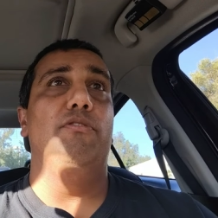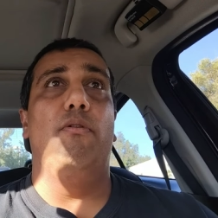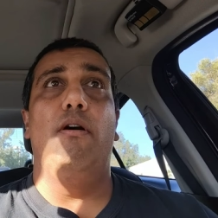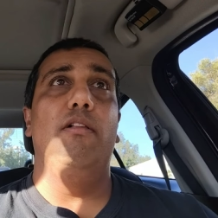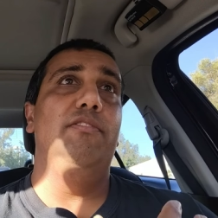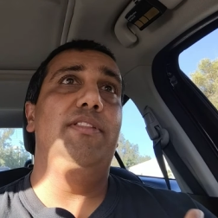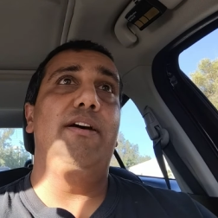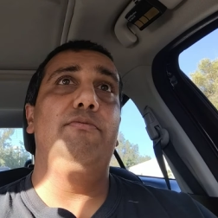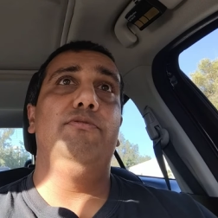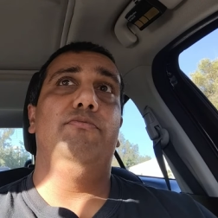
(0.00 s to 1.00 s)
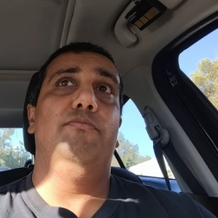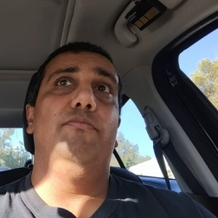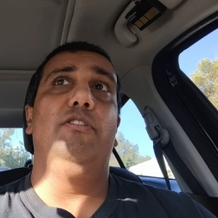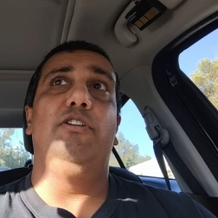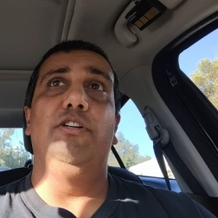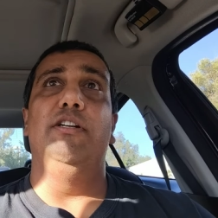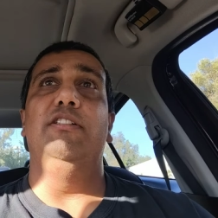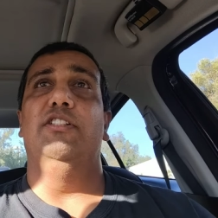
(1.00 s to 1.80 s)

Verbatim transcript: So all of that was good.